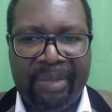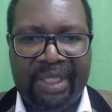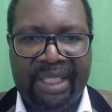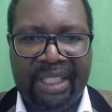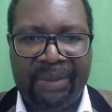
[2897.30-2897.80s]

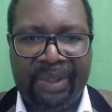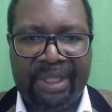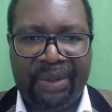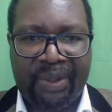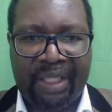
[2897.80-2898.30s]
immediately
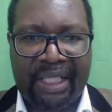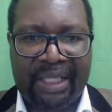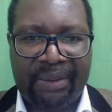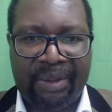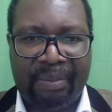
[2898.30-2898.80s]
want to
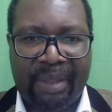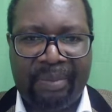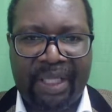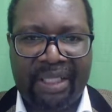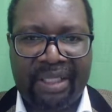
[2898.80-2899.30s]
rely on
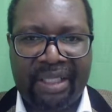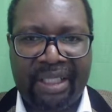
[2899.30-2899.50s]
public